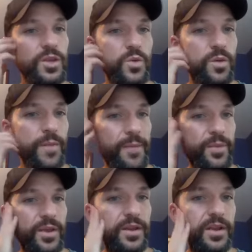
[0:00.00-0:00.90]
map
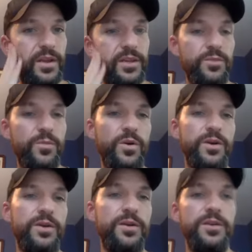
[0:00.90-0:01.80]
it in a little
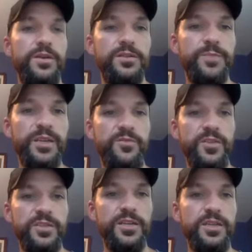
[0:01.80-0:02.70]
more
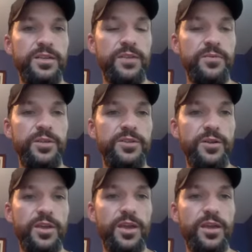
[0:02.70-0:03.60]
specificity and really start
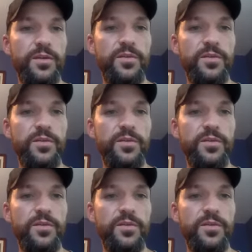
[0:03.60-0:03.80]
thinking